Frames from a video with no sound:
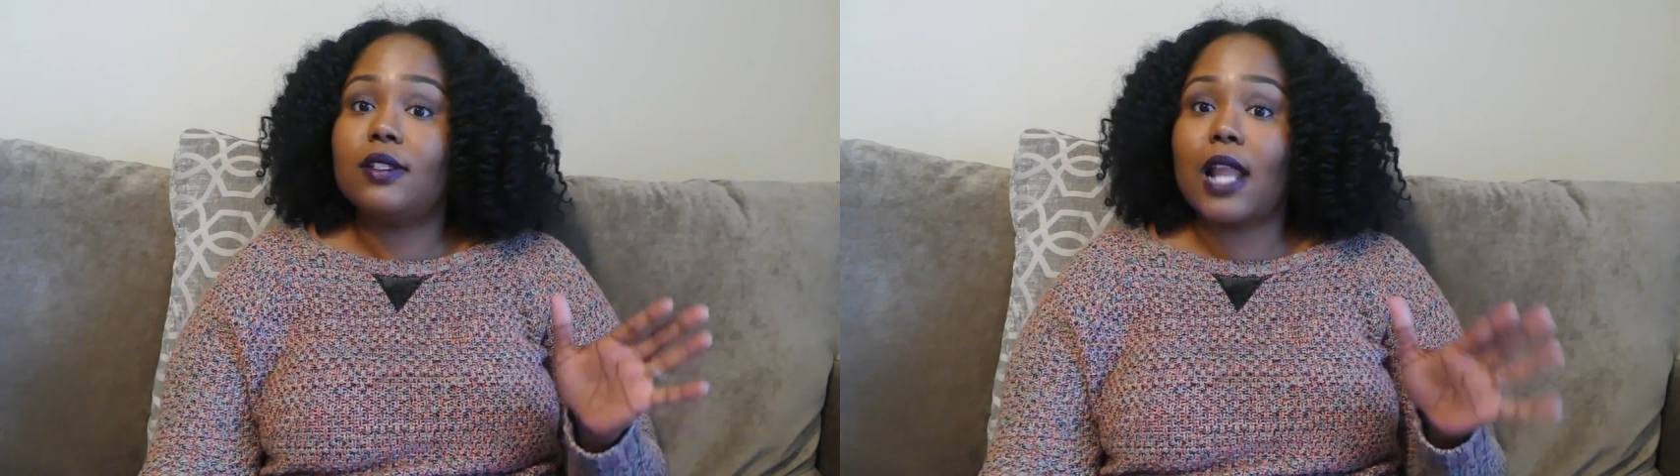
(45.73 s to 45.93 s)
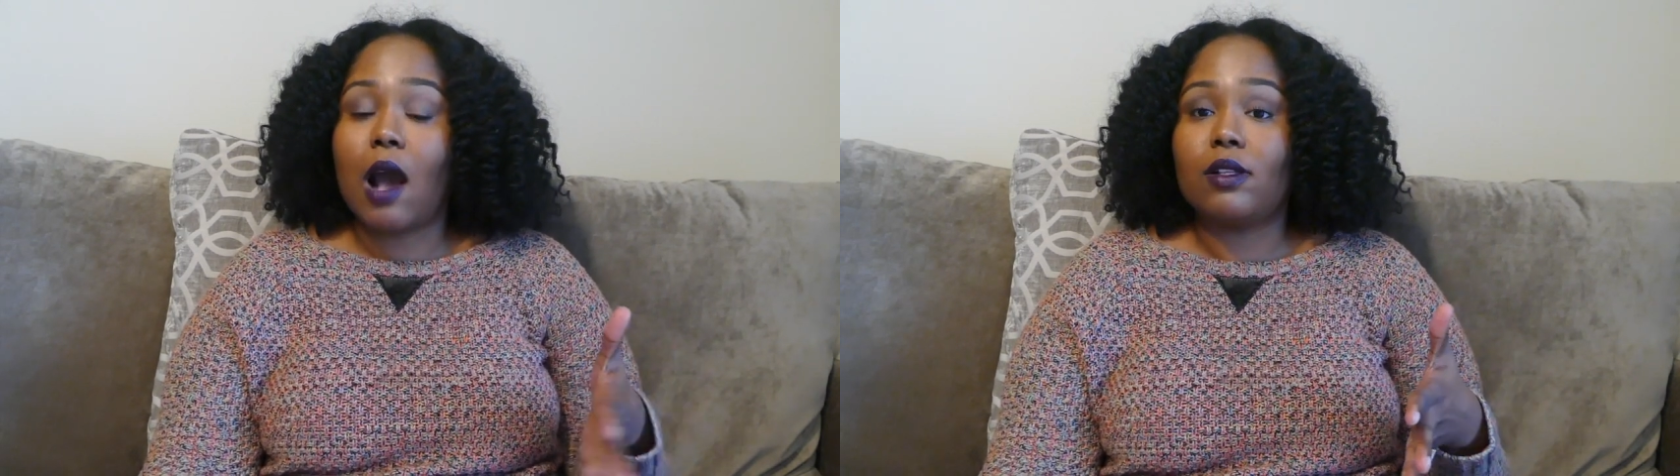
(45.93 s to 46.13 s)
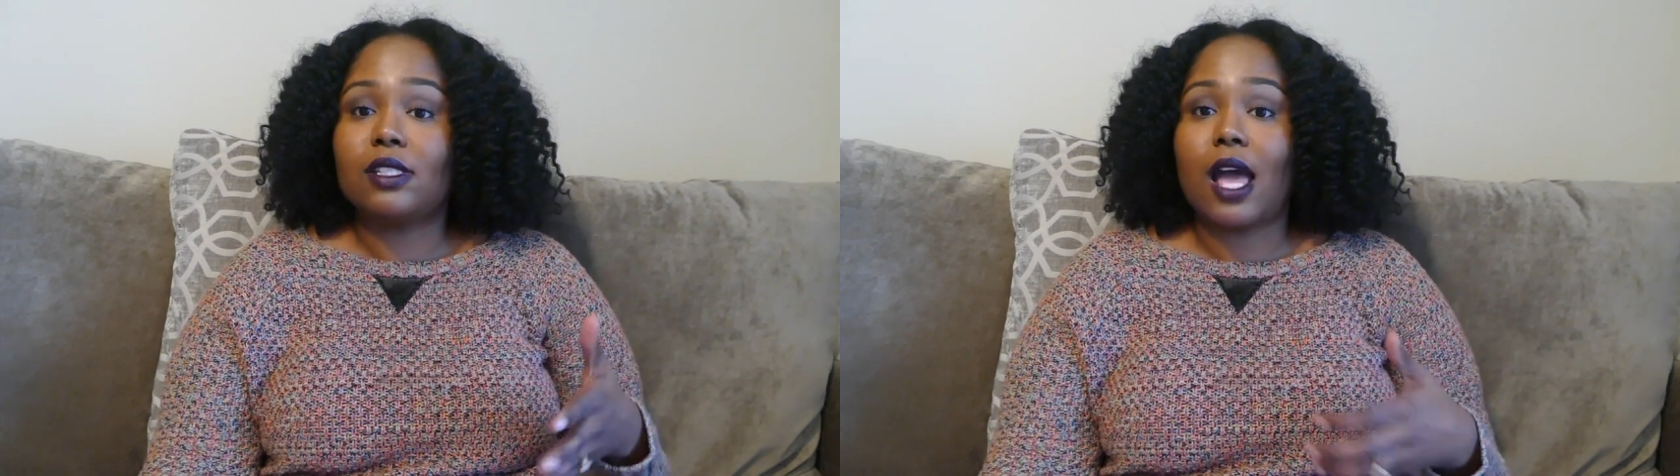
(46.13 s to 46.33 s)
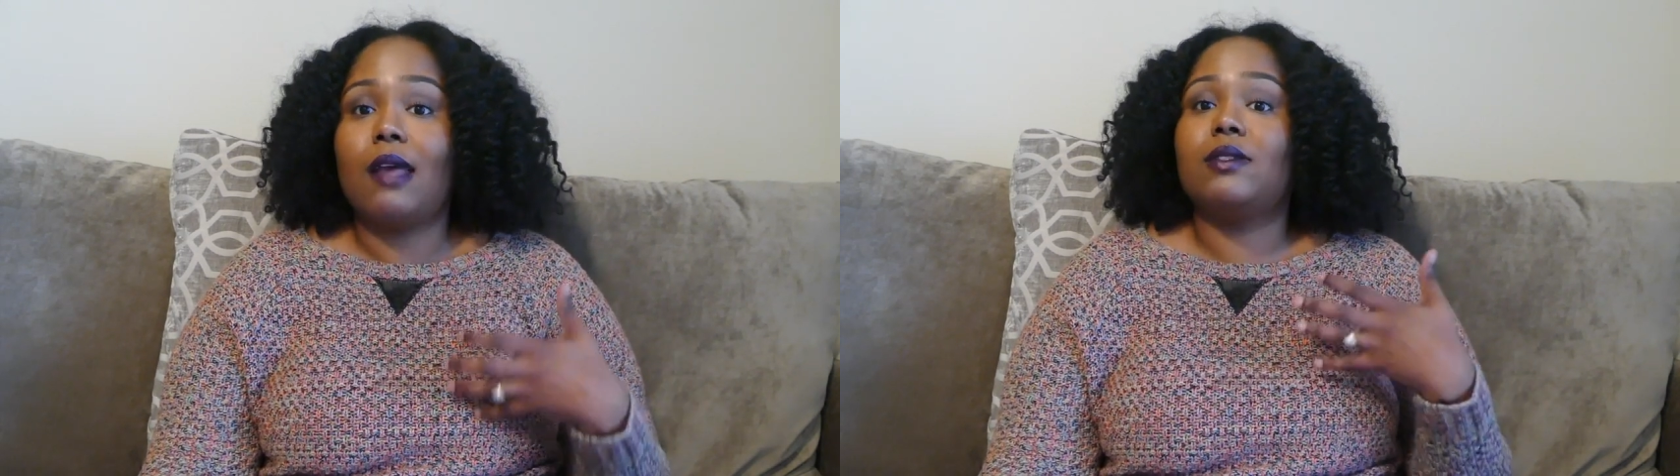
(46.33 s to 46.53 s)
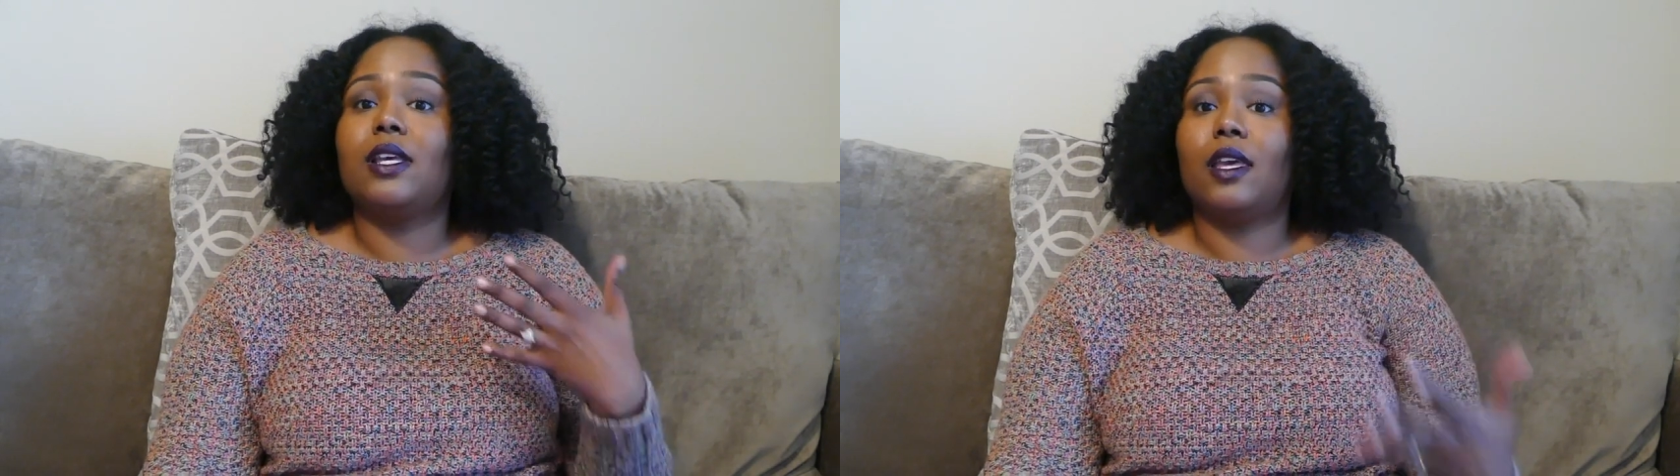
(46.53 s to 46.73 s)
now it's
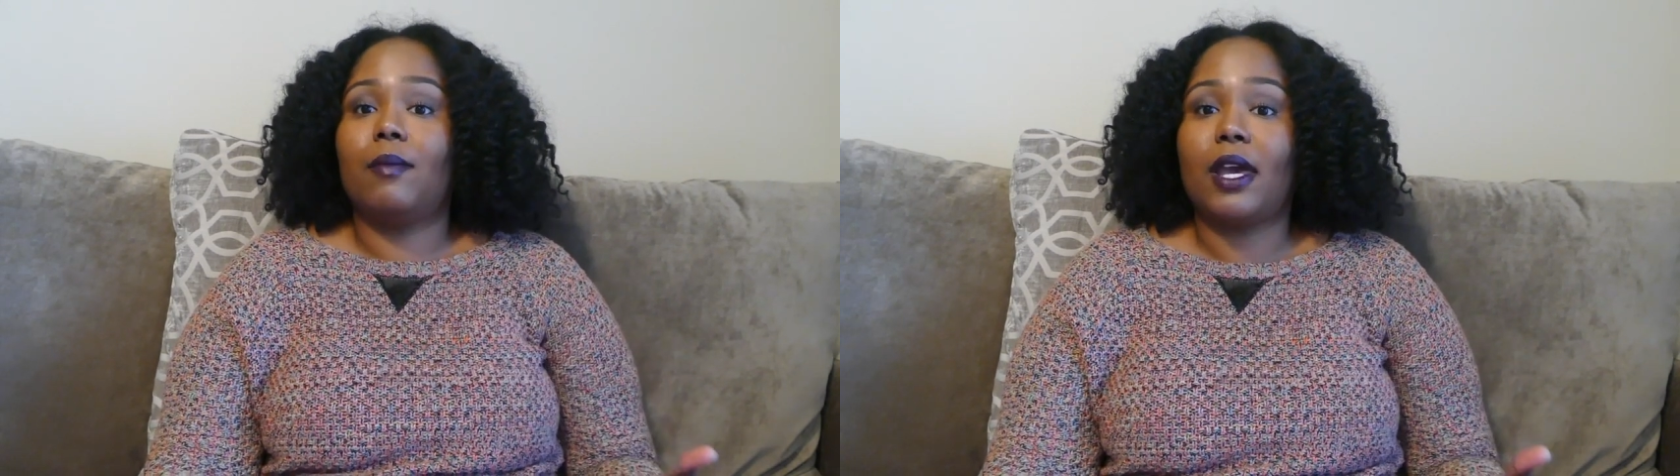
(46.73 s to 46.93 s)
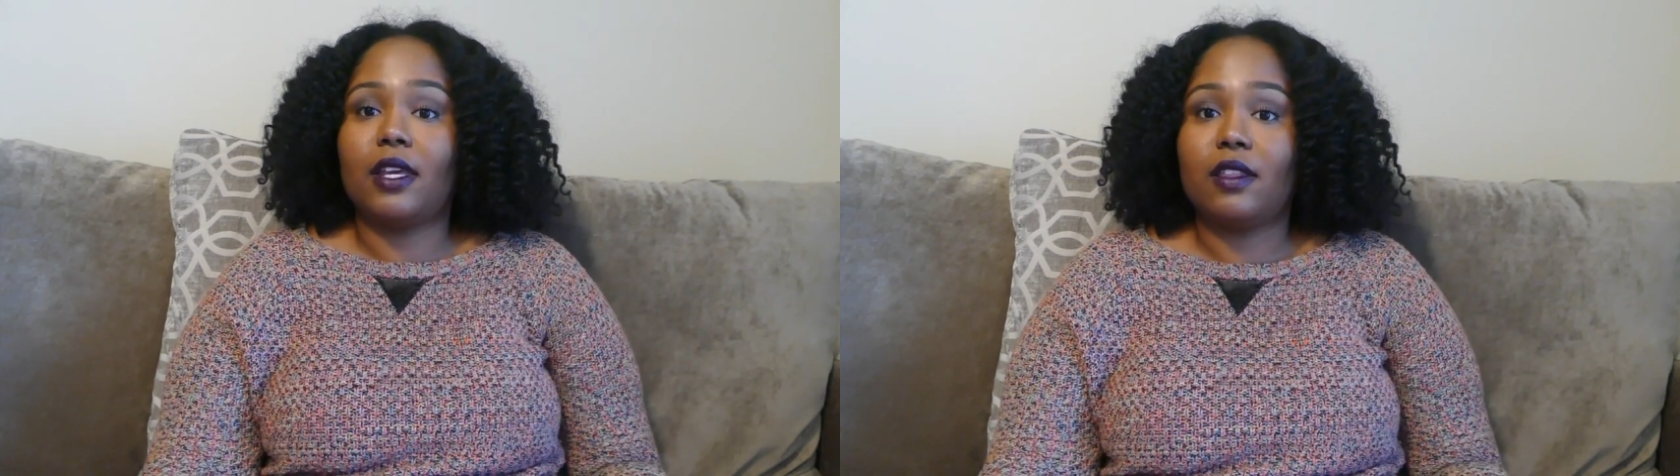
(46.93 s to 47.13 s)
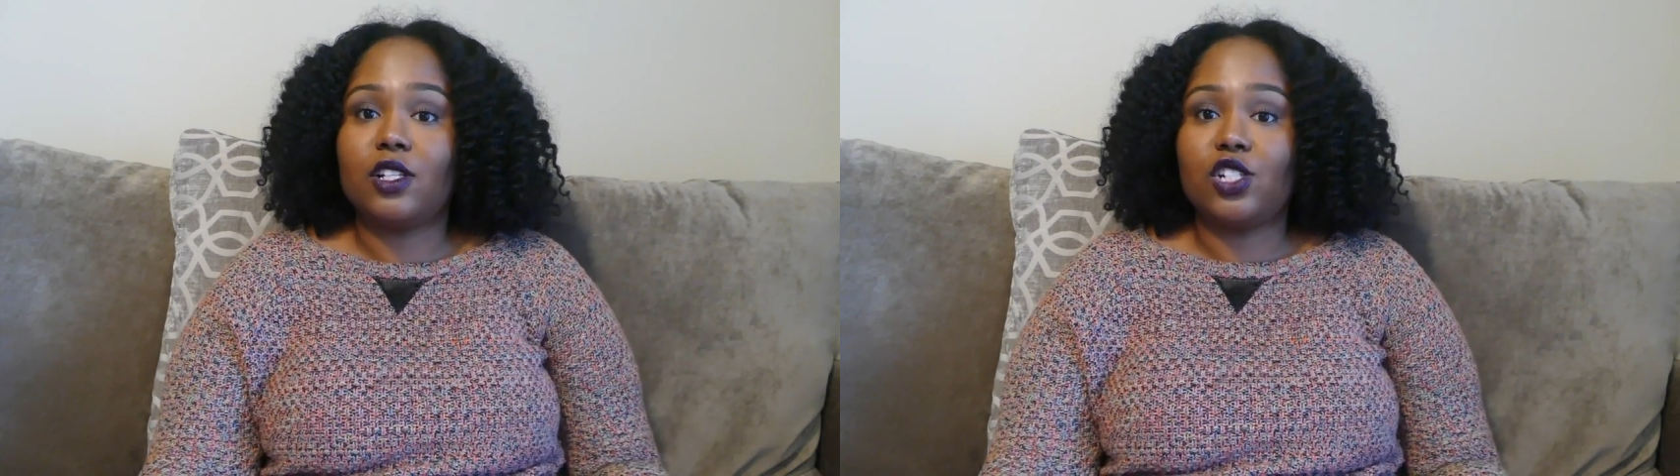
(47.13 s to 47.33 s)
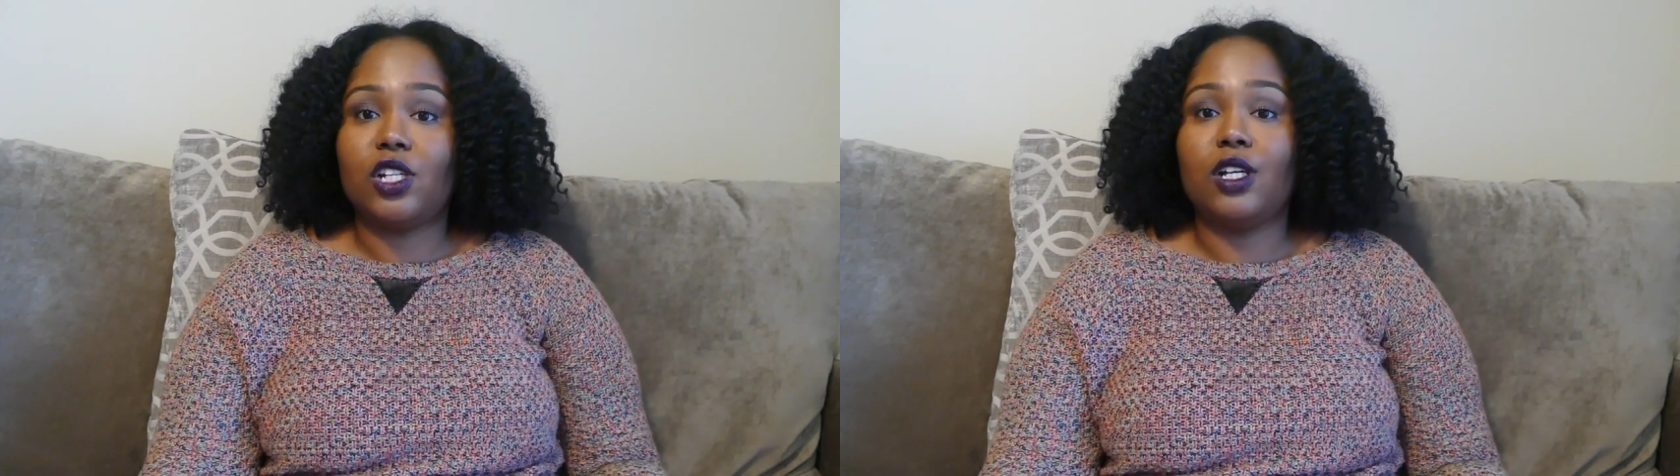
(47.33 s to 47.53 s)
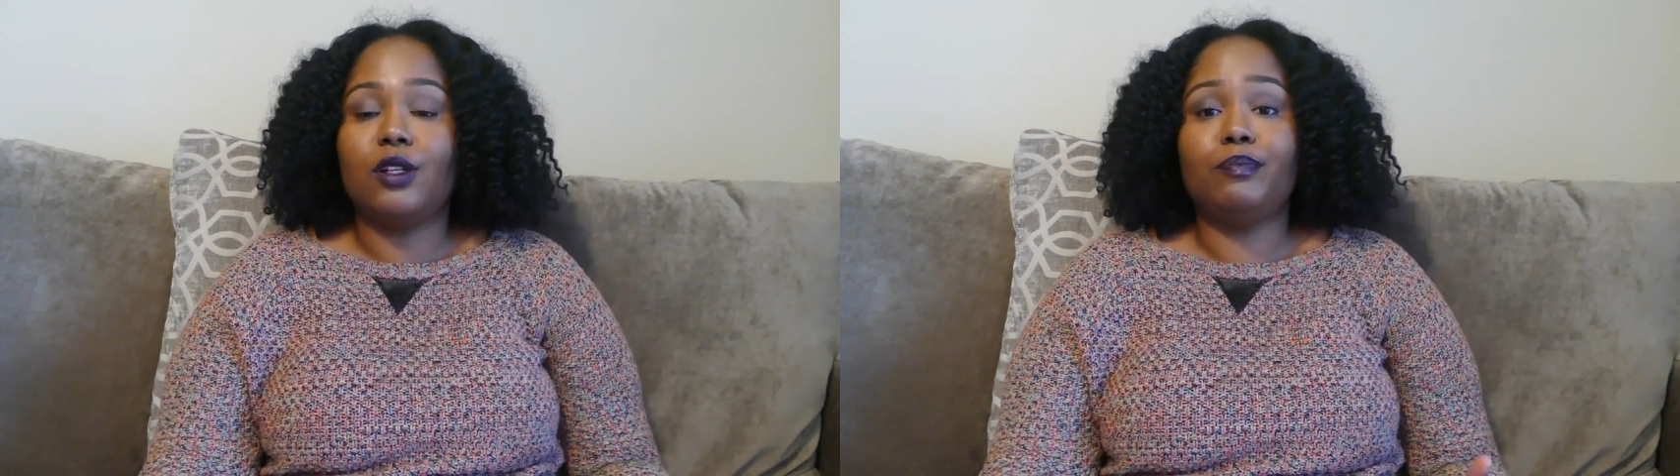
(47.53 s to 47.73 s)
time to get back in the
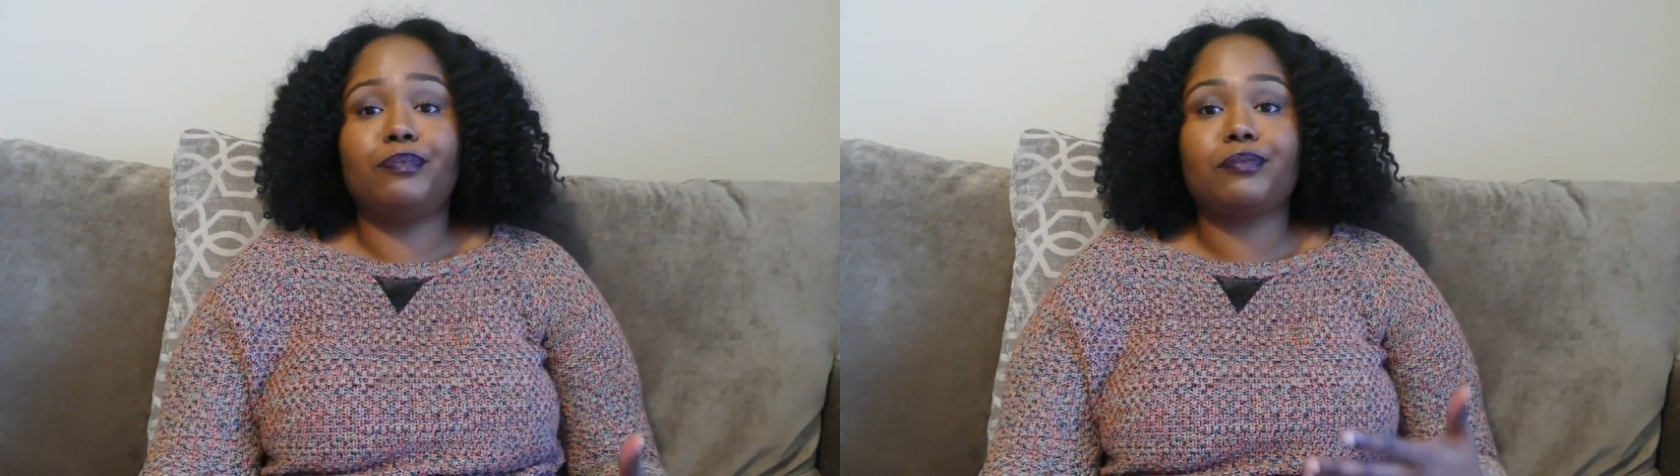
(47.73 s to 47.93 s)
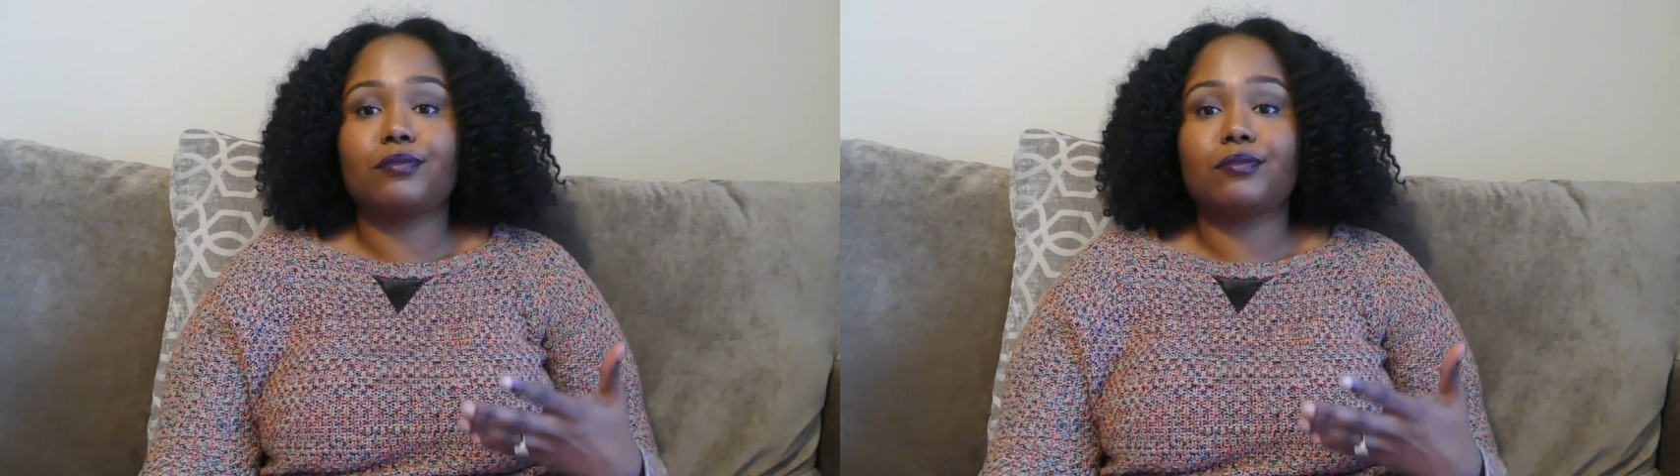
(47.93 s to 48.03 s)
gym,